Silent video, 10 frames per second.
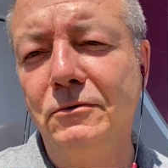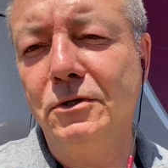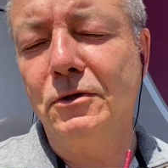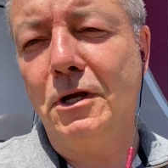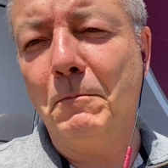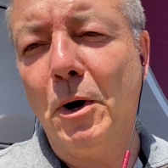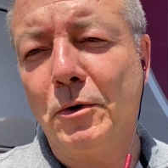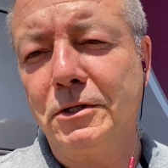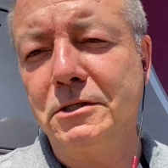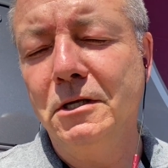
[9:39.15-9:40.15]
to the
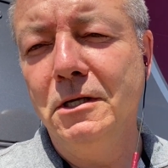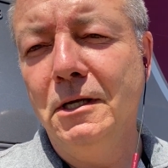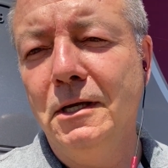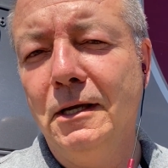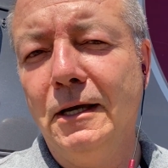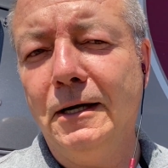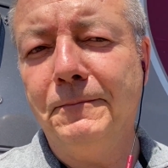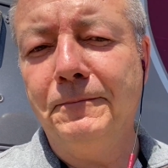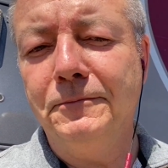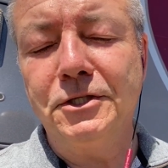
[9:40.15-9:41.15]
components. Um,
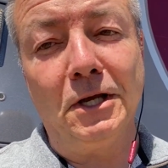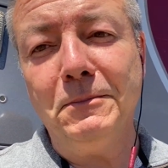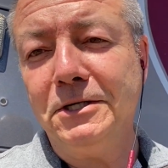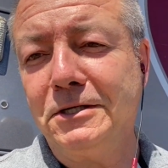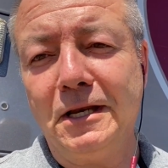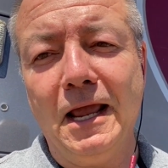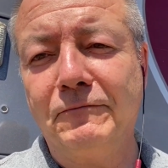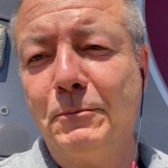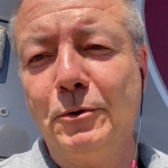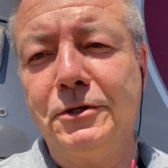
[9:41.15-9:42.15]
somebody's going to have to
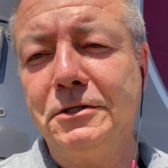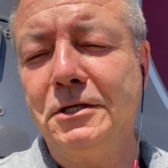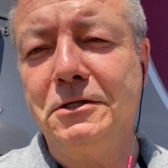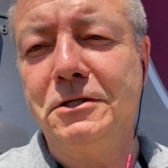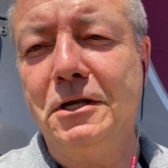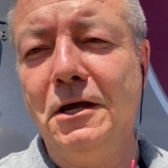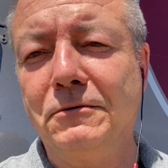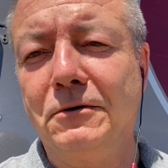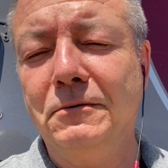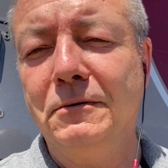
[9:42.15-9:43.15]
put these things together.
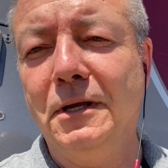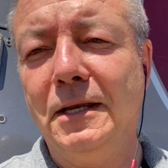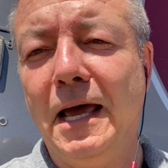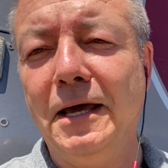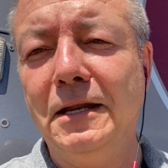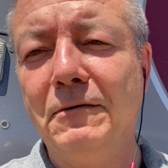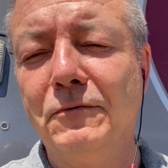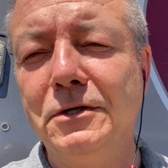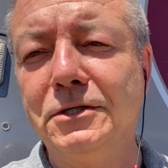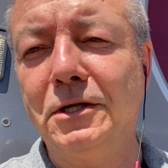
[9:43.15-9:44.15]
And not every
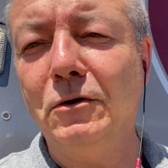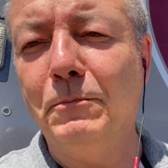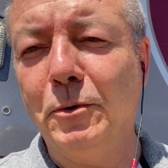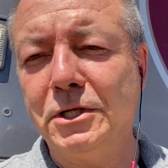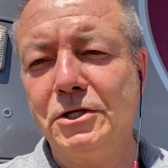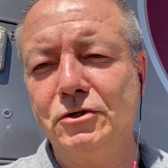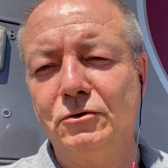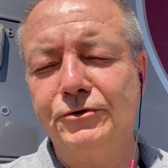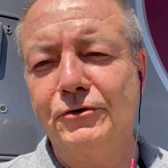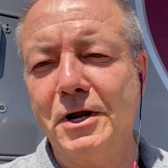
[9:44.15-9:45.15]
single potential
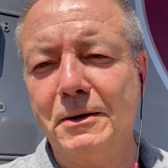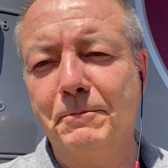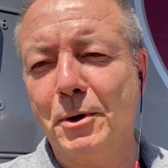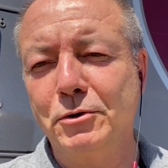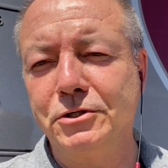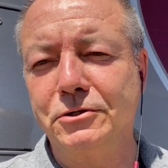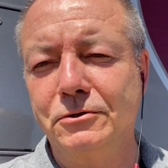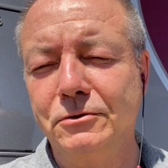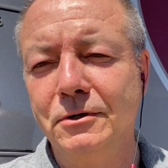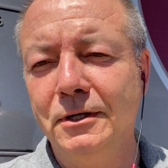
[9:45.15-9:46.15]
trike
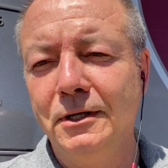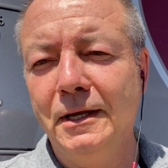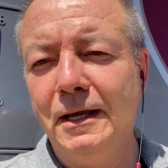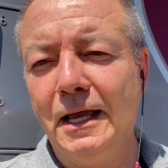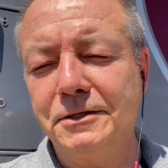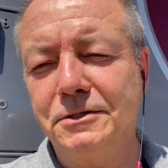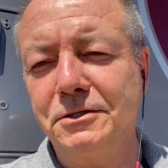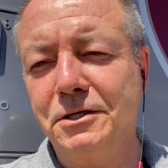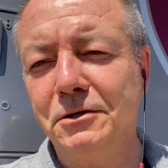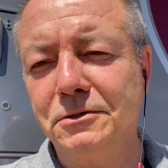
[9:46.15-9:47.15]
purchaser has the
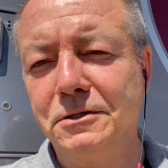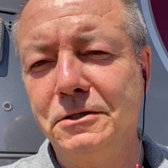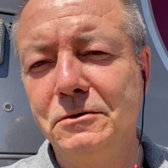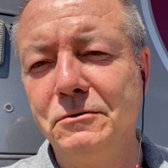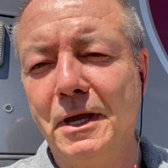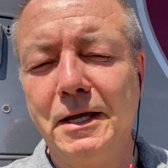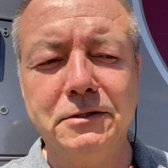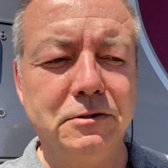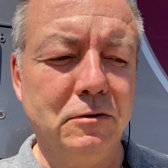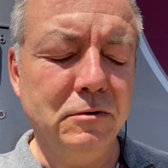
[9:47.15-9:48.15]
skills to do that.
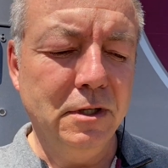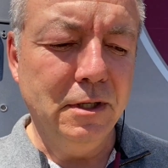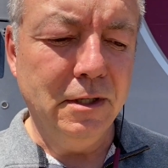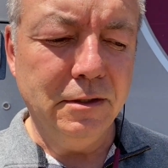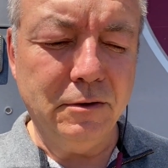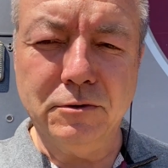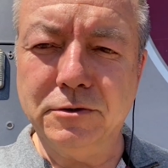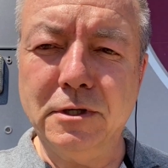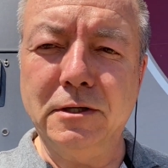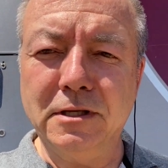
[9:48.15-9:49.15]
So there's
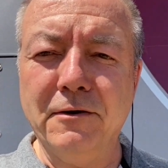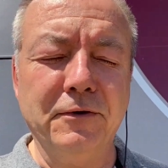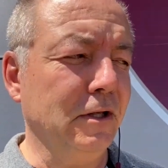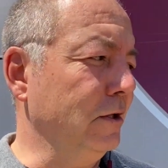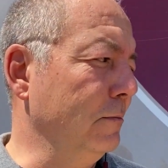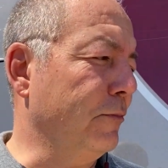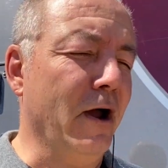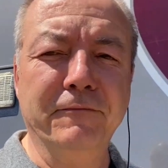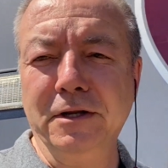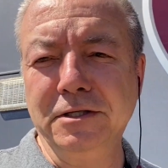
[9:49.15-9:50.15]
uh, definitely a
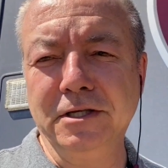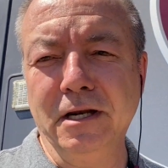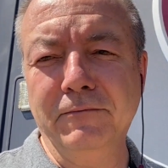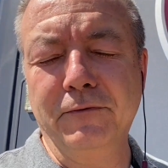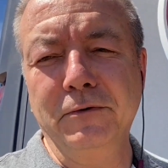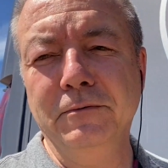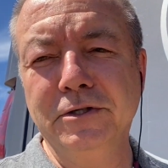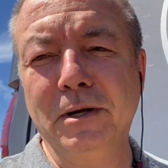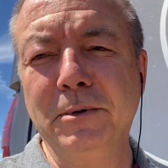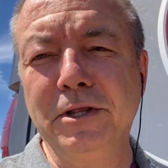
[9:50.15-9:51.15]
profit incentive for
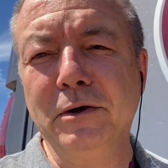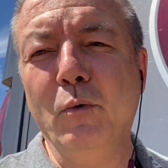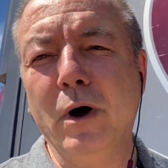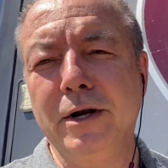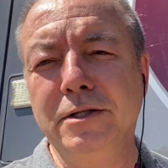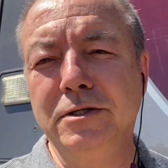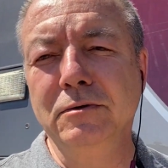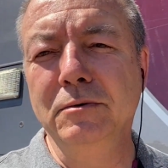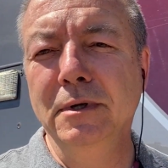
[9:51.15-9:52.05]
somebody that wanted to